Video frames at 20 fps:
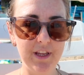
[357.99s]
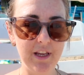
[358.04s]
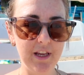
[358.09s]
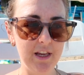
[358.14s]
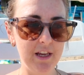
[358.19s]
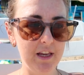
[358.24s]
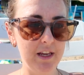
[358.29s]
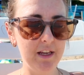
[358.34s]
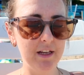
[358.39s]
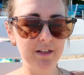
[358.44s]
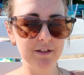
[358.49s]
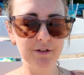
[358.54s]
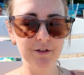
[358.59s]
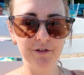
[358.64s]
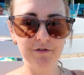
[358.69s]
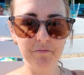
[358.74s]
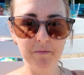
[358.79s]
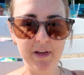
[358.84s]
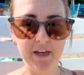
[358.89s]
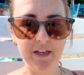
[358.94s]
the
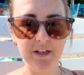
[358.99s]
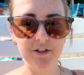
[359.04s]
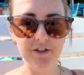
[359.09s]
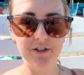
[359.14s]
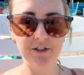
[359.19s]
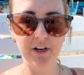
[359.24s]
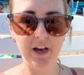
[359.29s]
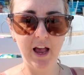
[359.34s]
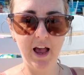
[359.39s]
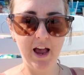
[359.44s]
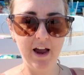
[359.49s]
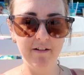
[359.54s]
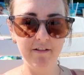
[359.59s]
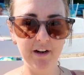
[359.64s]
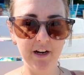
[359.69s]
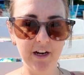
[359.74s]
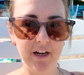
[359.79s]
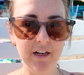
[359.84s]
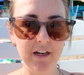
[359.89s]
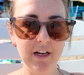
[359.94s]
sort of beach
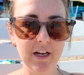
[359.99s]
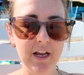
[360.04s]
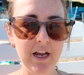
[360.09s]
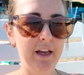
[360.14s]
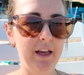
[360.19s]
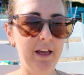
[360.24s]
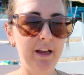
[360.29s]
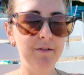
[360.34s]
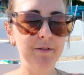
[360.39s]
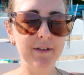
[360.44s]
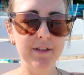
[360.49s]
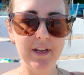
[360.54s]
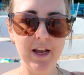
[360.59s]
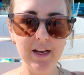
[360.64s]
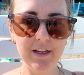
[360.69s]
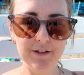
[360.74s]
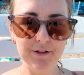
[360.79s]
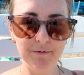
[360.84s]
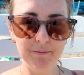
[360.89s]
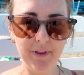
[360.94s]
area. It was
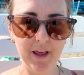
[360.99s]
nice up